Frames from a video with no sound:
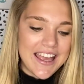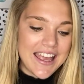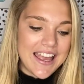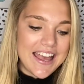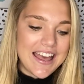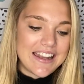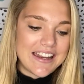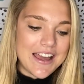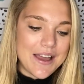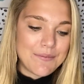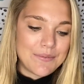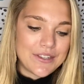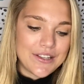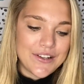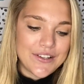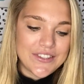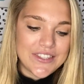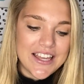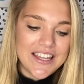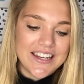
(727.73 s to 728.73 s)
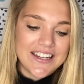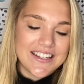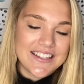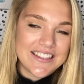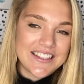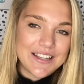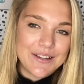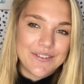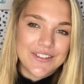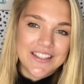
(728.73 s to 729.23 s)
and I'm so excited to
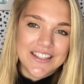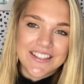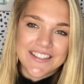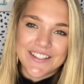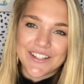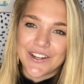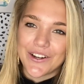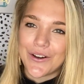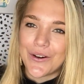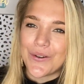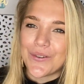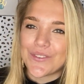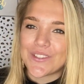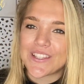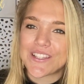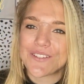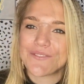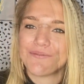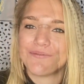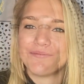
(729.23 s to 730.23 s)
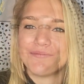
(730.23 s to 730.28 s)
see what this year holds.